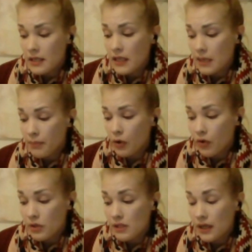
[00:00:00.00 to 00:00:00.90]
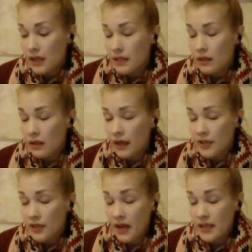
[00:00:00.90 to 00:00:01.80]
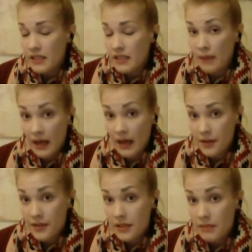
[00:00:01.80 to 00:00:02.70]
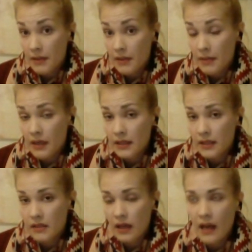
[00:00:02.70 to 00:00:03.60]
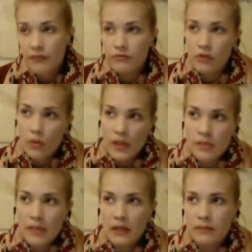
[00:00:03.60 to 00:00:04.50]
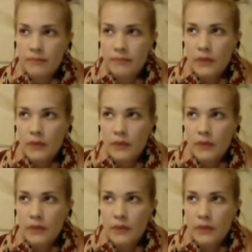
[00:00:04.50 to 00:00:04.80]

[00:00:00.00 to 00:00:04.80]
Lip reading: keep on studying advanced mathematics. I have always been